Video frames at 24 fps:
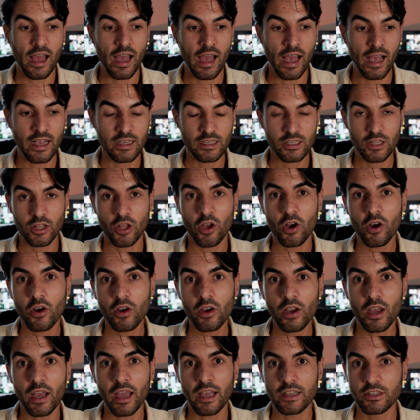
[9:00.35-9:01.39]
as
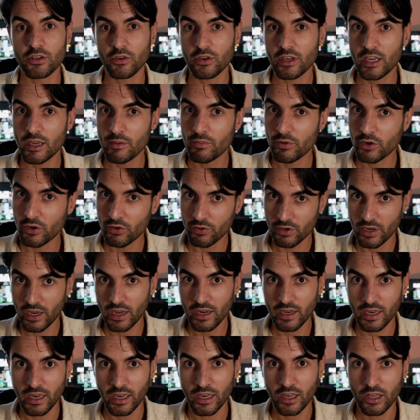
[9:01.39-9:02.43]
long as you keep
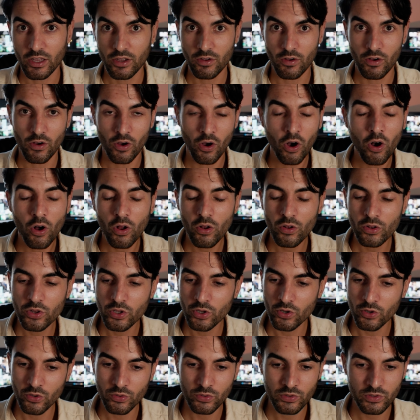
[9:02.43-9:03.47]
creating, all
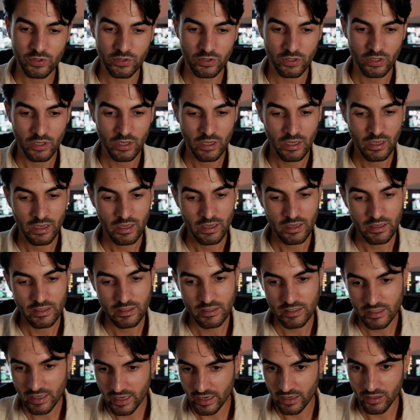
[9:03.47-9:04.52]
those
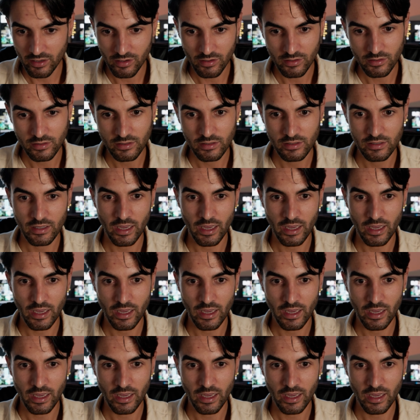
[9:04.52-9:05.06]
skills